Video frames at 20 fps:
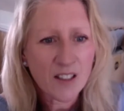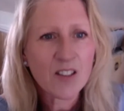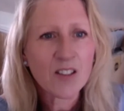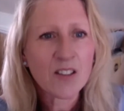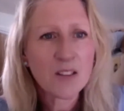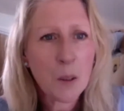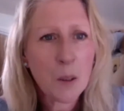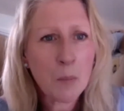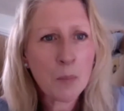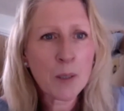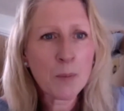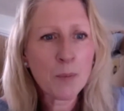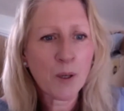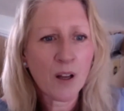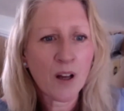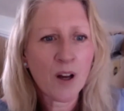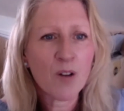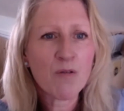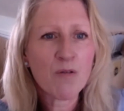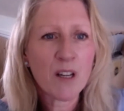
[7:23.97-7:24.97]
Some people
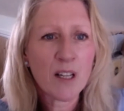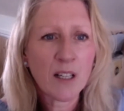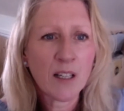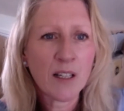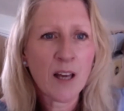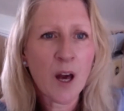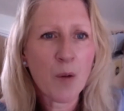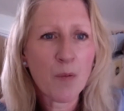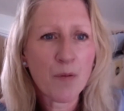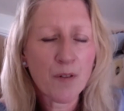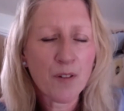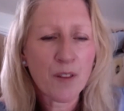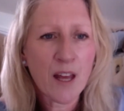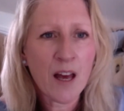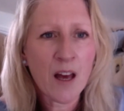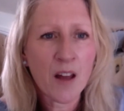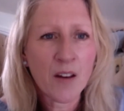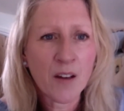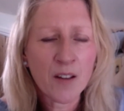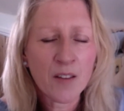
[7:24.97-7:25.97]
are really up for
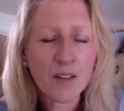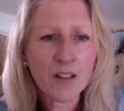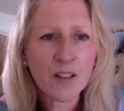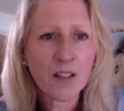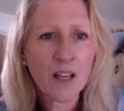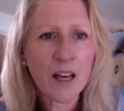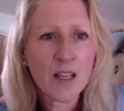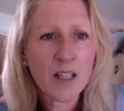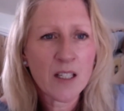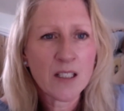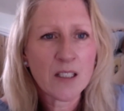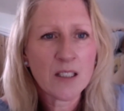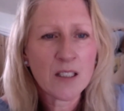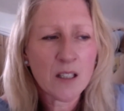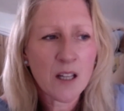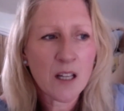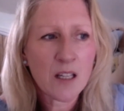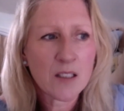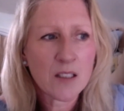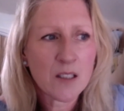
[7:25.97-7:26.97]
that, and I think that is
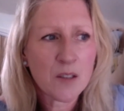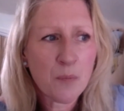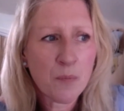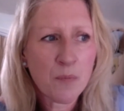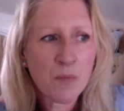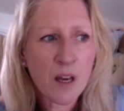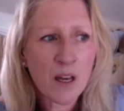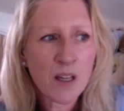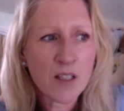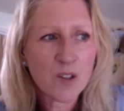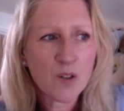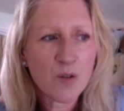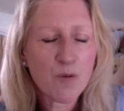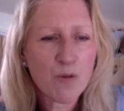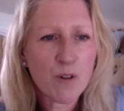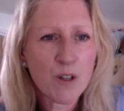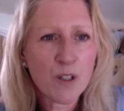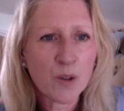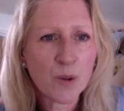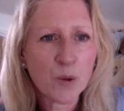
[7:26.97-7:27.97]
a
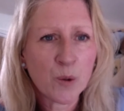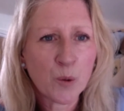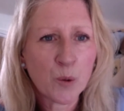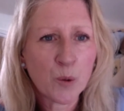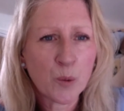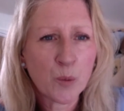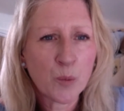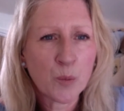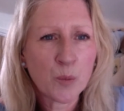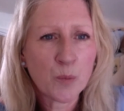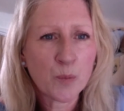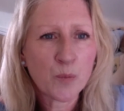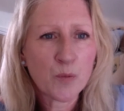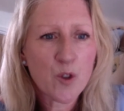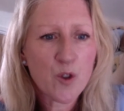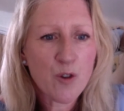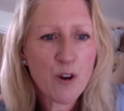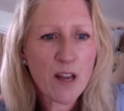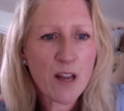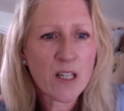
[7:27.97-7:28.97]
real
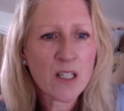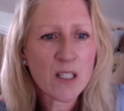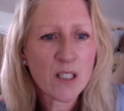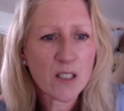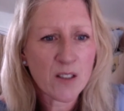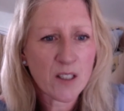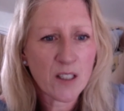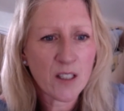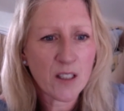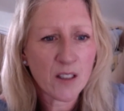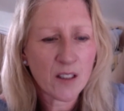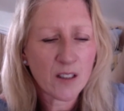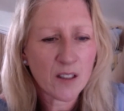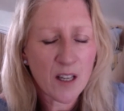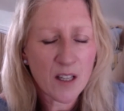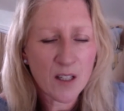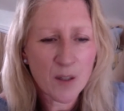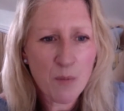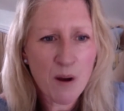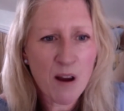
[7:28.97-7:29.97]
trend. I think
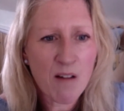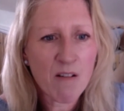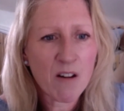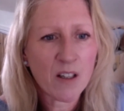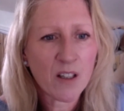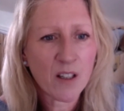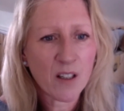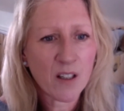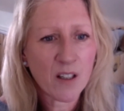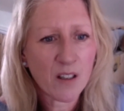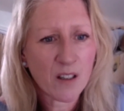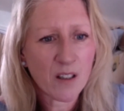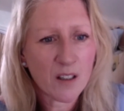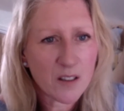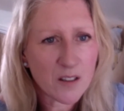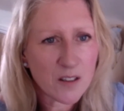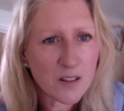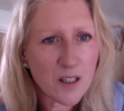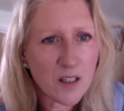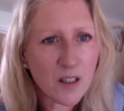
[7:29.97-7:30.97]
in America
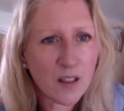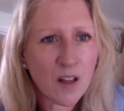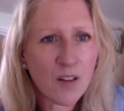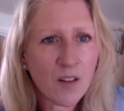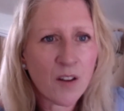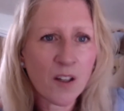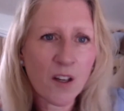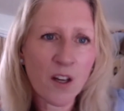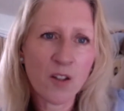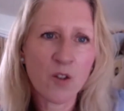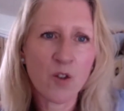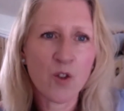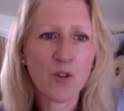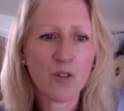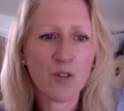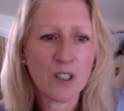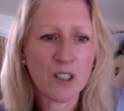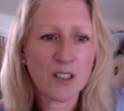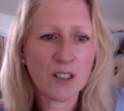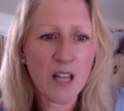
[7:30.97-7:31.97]
and certain other
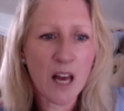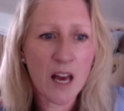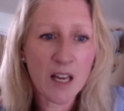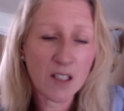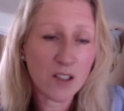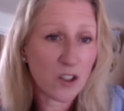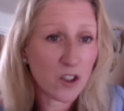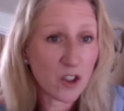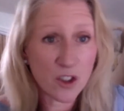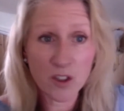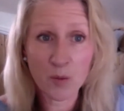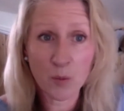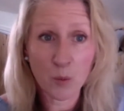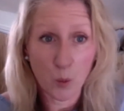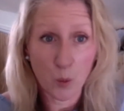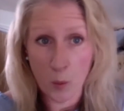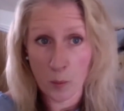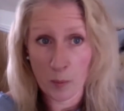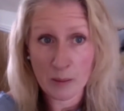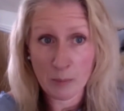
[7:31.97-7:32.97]
countries that is just
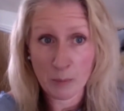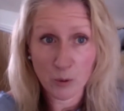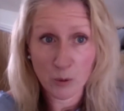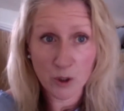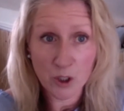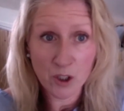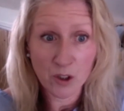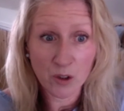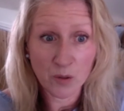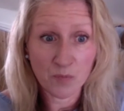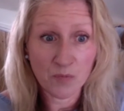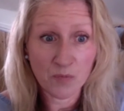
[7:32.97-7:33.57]
what people do.